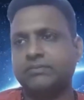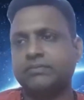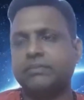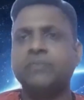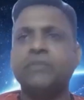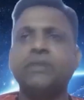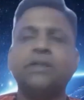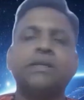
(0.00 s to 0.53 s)

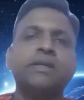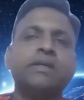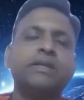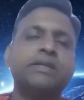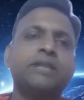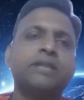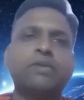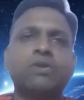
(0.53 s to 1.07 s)
In
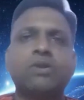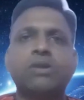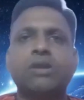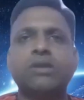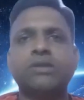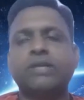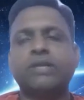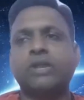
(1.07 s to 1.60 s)
Jamakal,
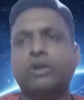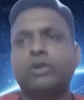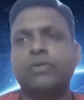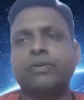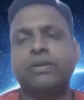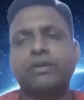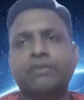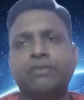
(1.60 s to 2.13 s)
yes, I taught
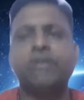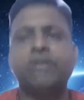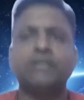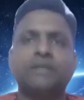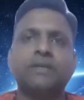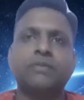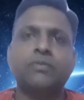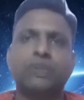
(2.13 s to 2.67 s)
you, whenever
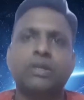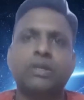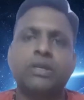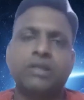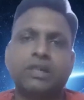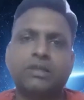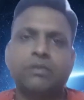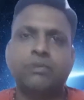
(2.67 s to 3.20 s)
Venus and Moon are
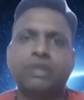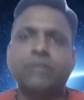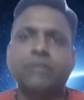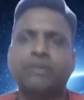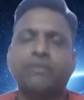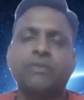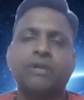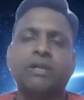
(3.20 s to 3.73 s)
there in the
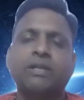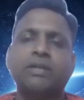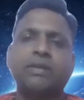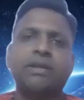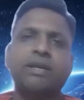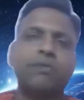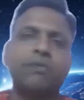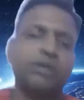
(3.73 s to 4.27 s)
Udayam, definitely they
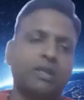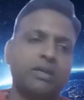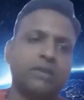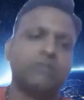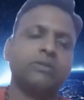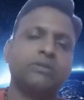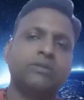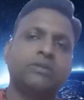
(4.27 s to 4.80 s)
will get water
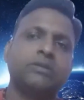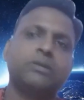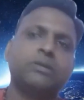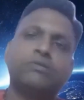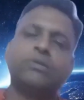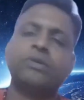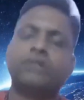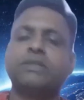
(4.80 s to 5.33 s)

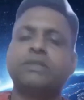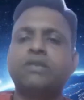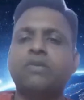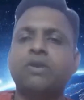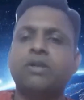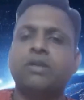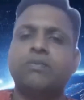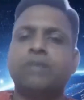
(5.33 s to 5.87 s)
because they are
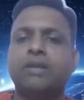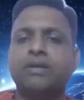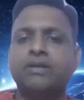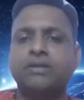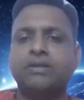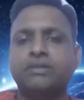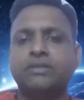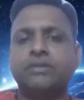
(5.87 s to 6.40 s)
watery
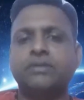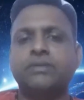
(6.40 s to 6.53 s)
planets.